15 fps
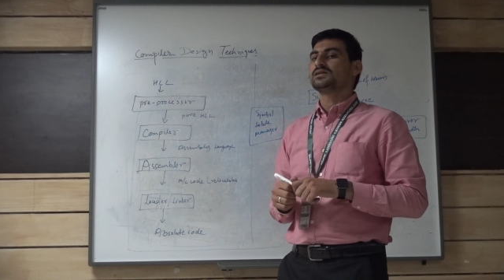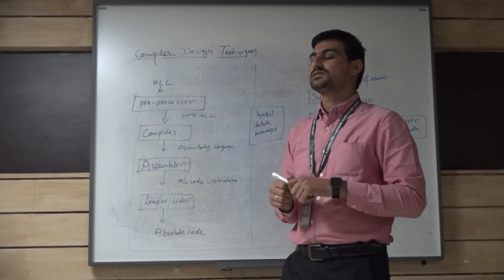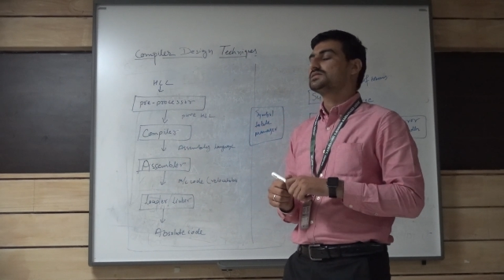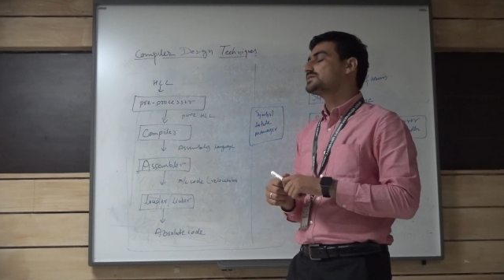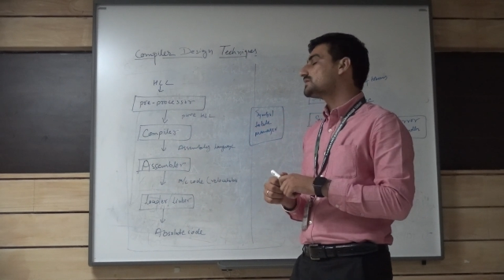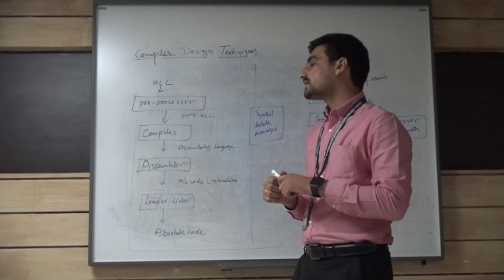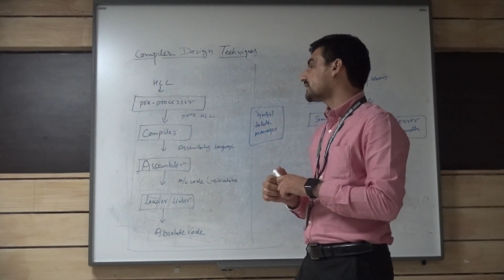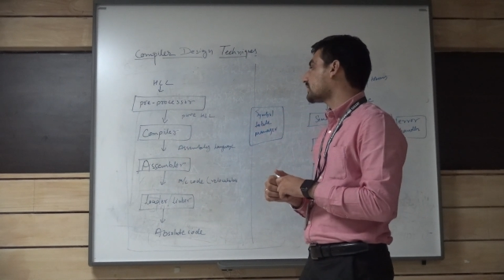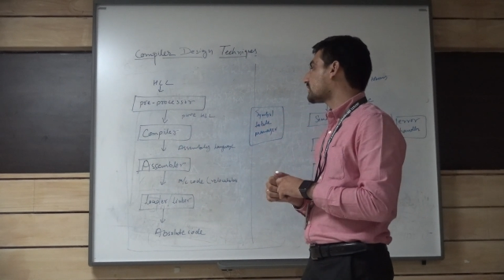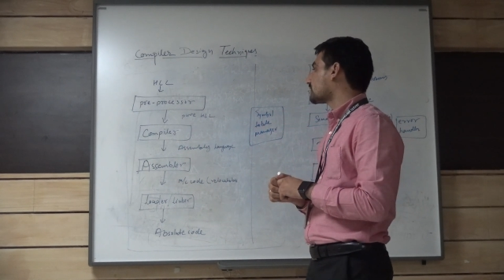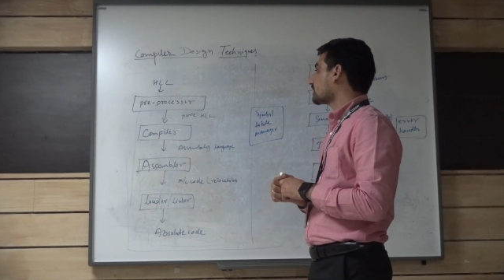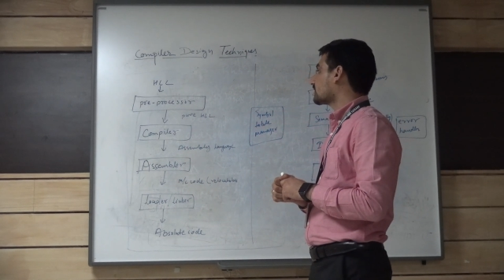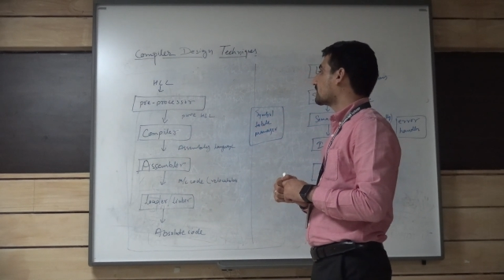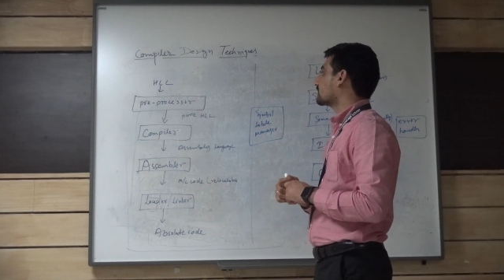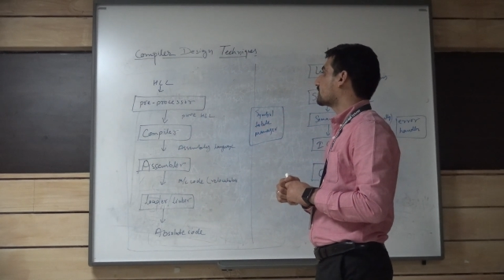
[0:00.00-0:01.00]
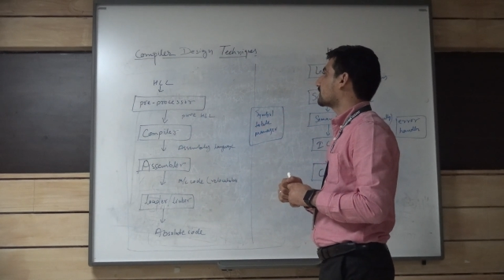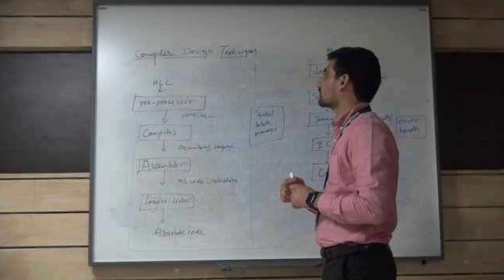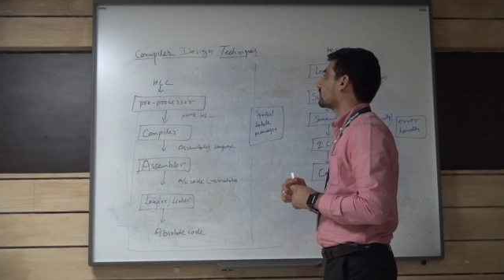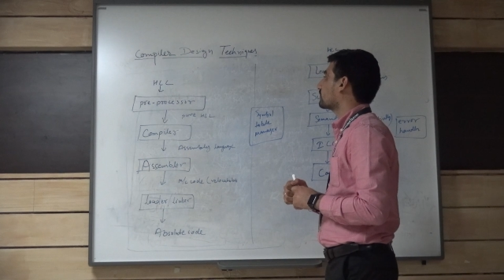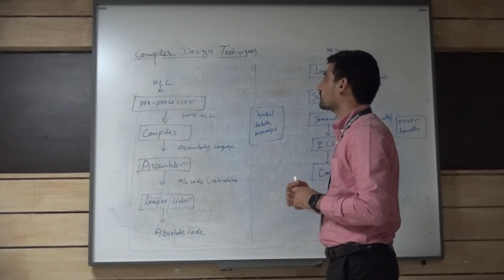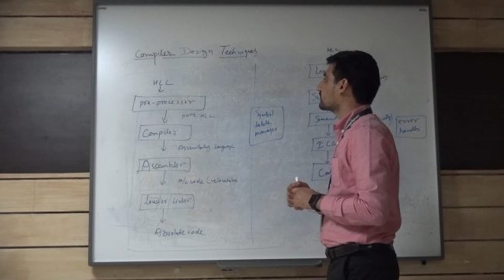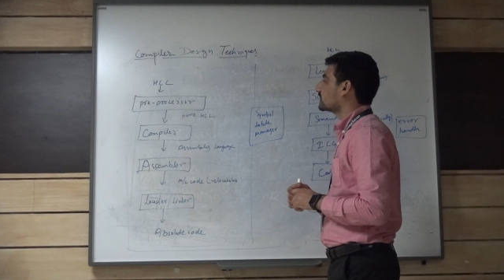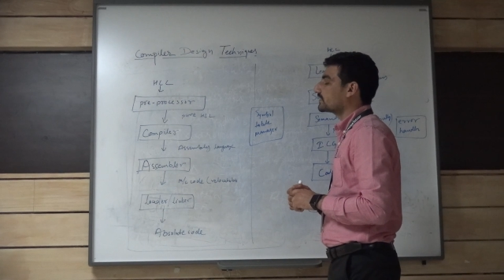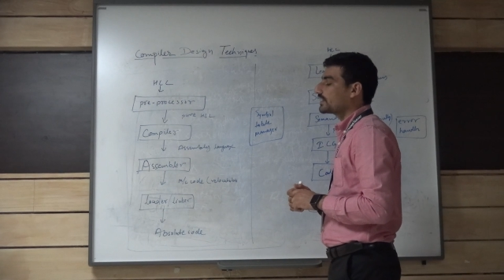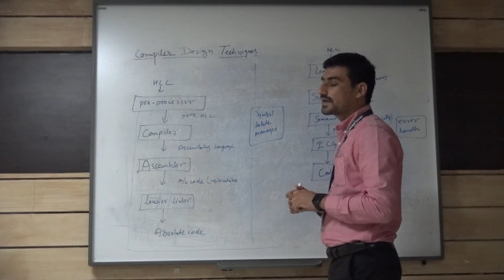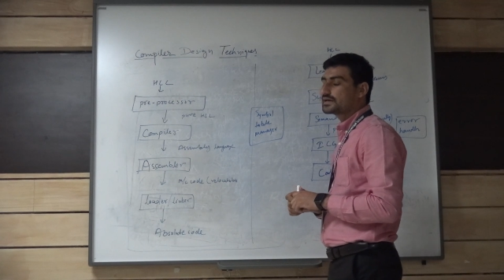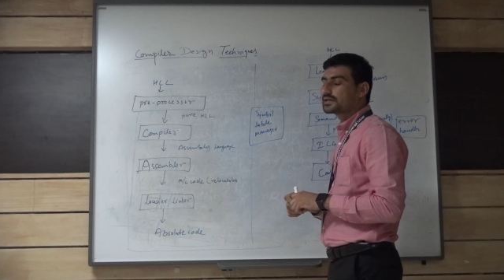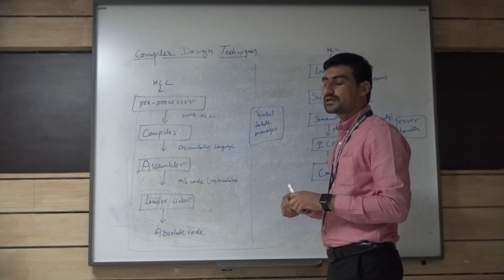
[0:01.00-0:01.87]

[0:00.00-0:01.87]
Just like we write